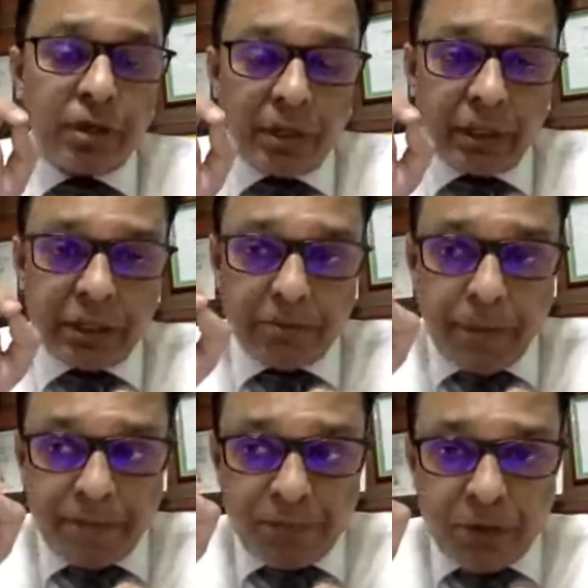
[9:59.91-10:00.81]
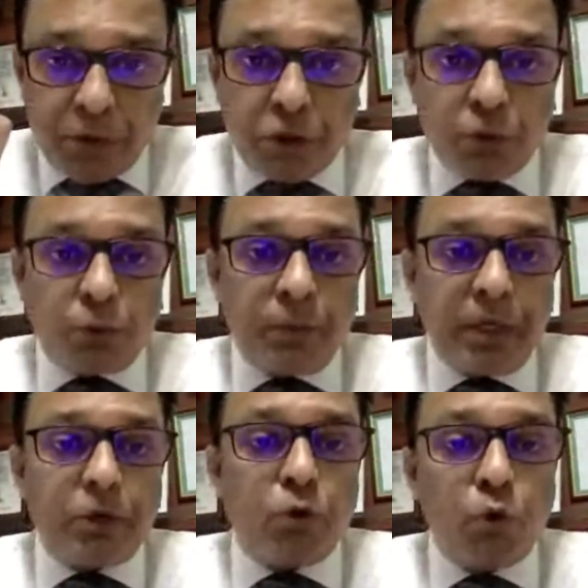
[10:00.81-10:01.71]
current to
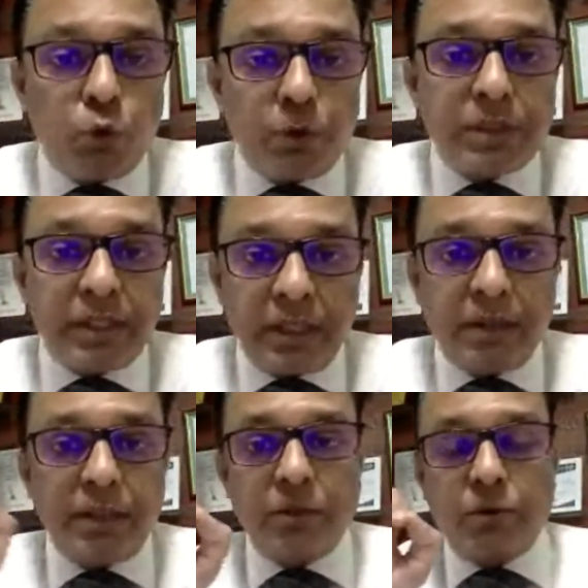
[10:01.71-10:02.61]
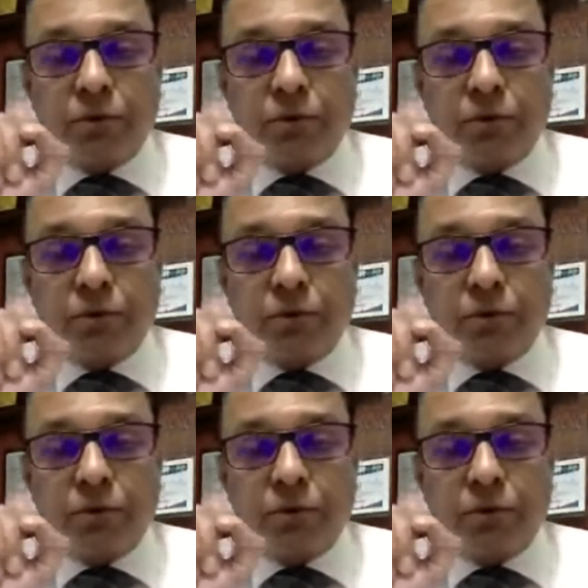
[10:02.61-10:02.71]
make holes in the